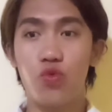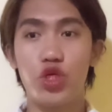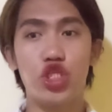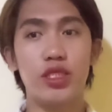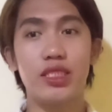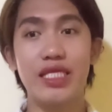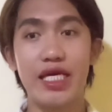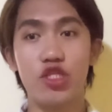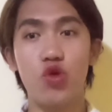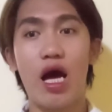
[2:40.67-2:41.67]
which is
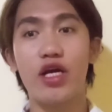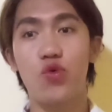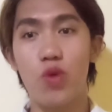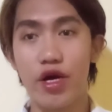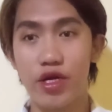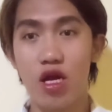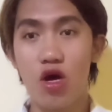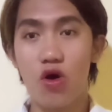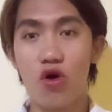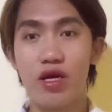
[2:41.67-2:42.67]
need to acquire
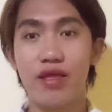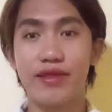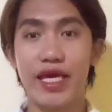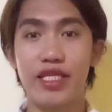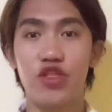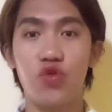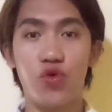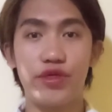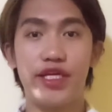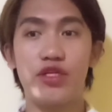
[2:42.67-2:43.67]
or attain in
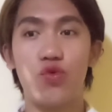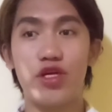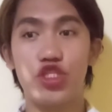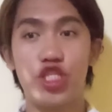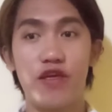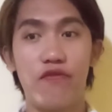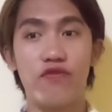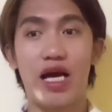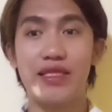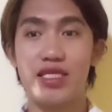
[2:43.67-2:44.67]
order to achieve
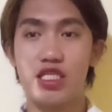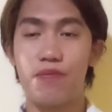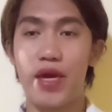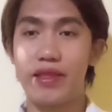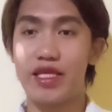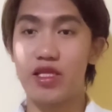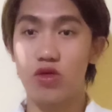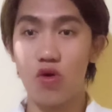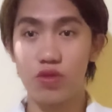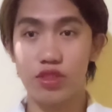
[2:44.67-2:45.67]
the anticipated
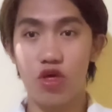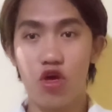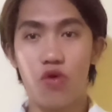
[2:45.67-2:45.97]
goals.